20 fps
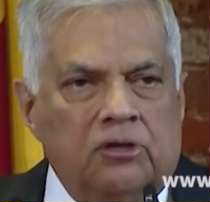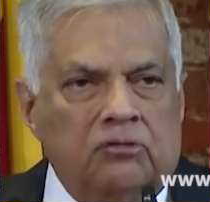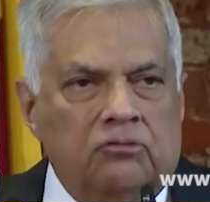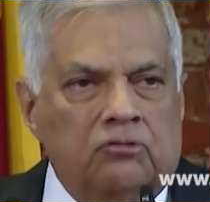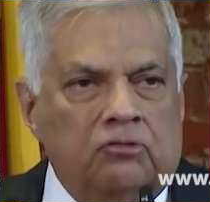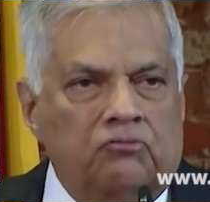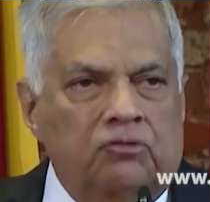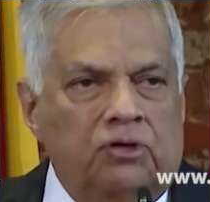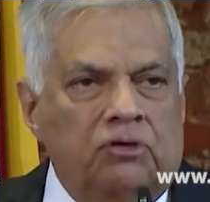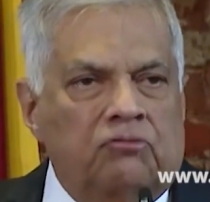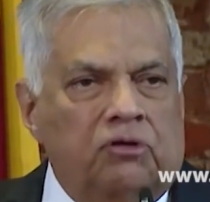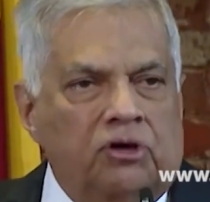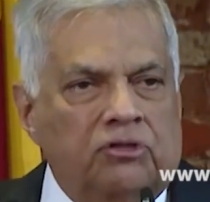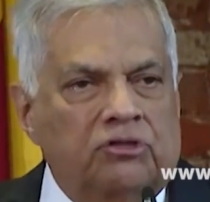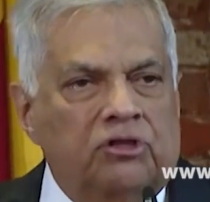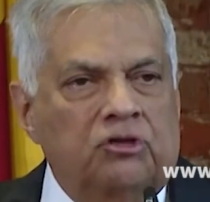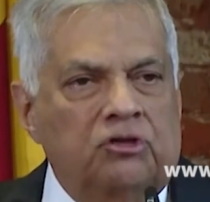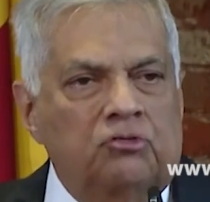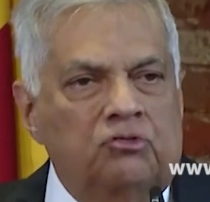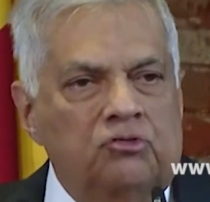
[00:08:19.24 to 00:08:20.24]
So we
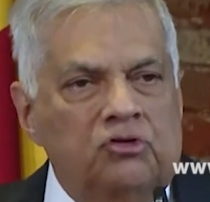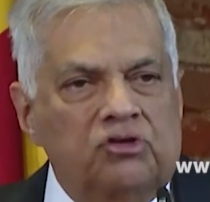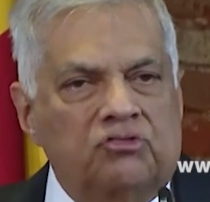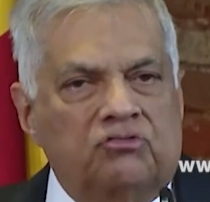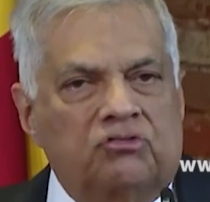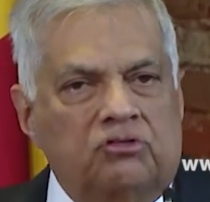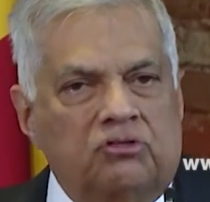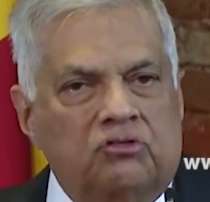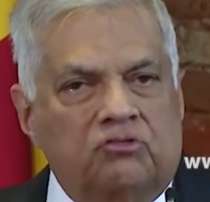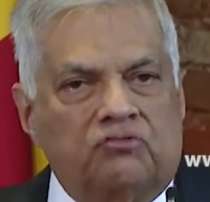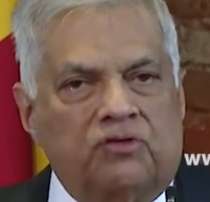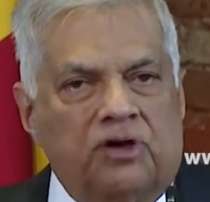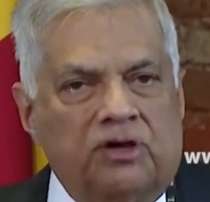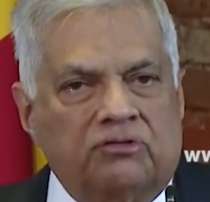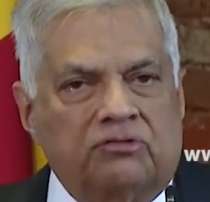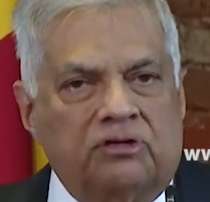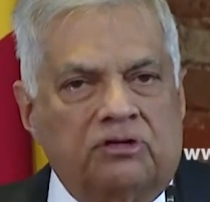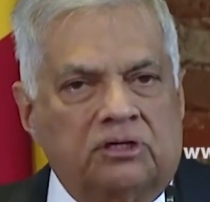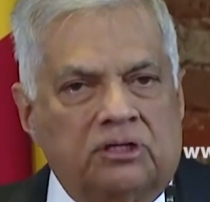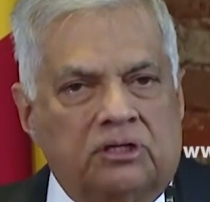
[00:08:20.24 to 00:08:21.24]
want the universities to
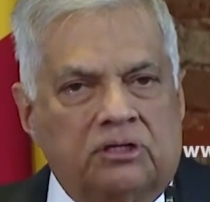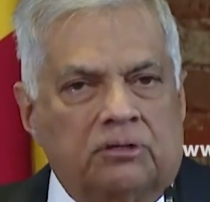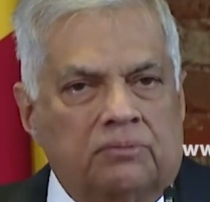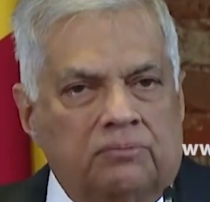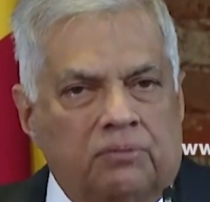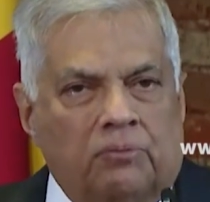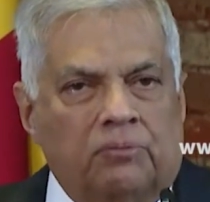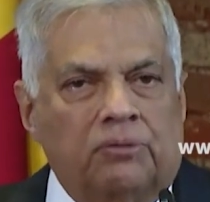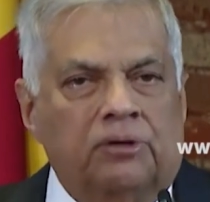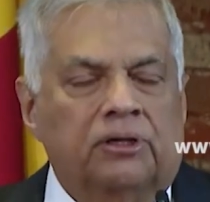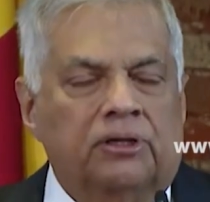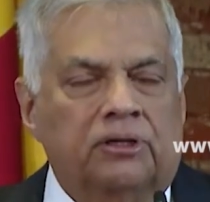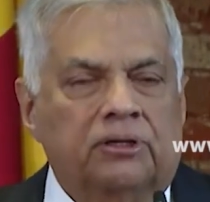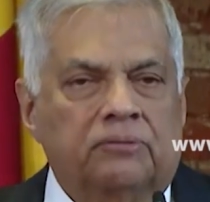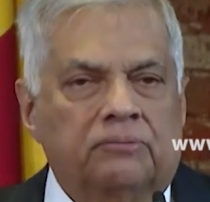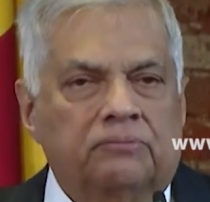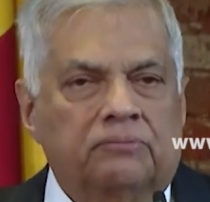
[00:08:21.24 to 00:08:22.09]
function properly.